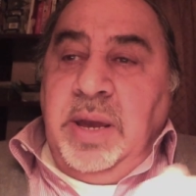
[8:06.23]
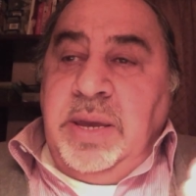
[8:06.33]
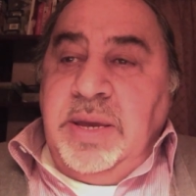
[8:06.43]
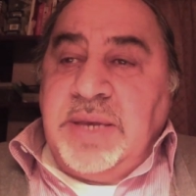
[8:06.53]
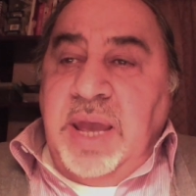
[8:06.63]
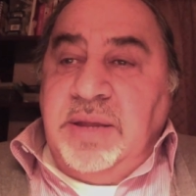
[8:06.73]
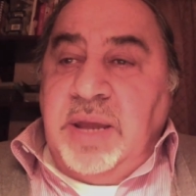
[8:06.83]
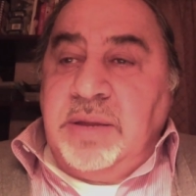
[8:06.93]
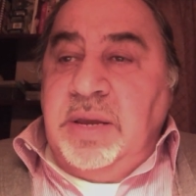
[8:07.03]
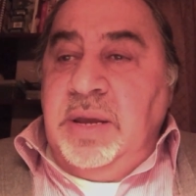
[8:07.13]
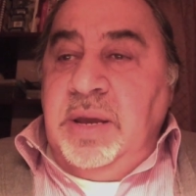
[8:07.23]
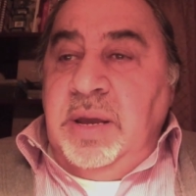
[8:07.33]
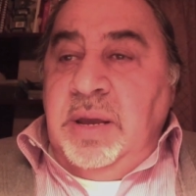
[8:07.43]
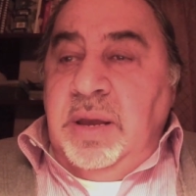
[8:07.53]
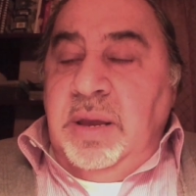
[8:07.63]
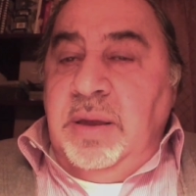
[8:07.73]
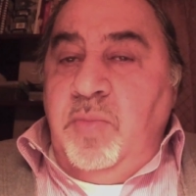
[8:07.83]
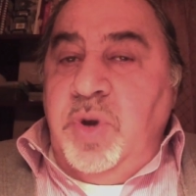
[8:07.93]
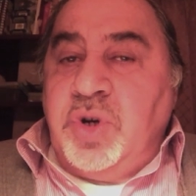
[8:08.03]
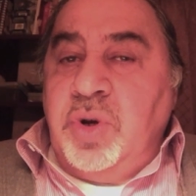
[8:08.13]
He said that
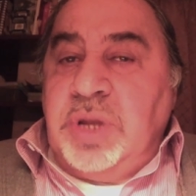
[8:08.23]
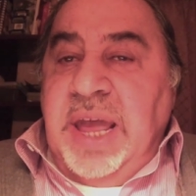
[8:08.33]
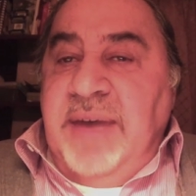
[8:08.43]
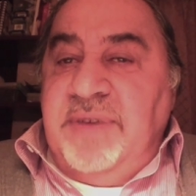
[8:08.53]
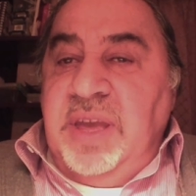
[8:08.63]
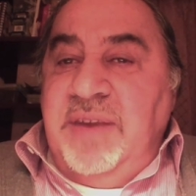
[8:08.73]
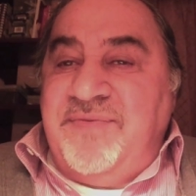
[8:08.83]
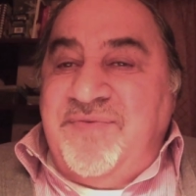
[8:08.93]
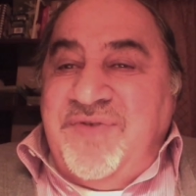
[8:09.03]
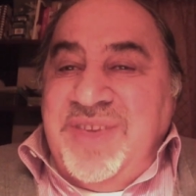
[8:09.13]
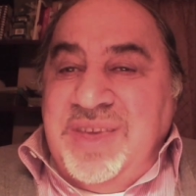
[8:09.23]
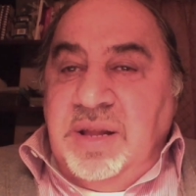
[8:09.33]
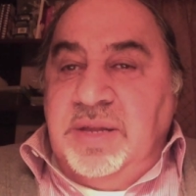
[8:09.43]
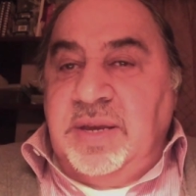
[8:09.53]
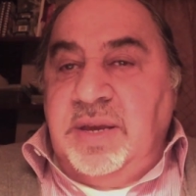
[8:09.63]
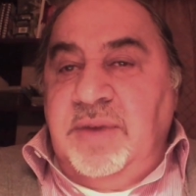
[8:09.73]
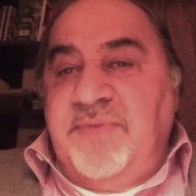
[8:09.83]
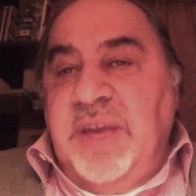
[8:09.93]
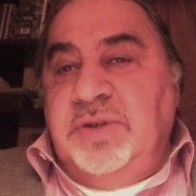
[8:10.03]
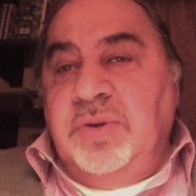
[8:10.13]
we should have a field
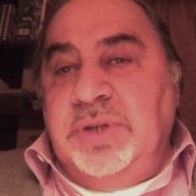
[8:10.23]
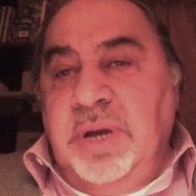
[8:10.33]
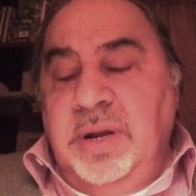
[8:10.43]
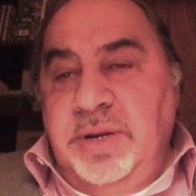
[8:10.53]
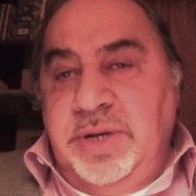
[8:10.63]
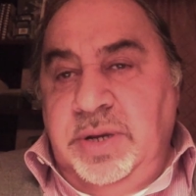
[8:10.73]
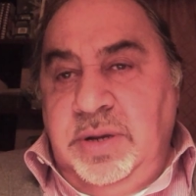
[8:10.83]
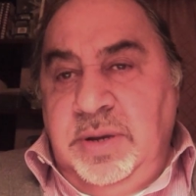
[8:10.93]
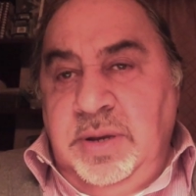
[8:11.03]
effect sociology,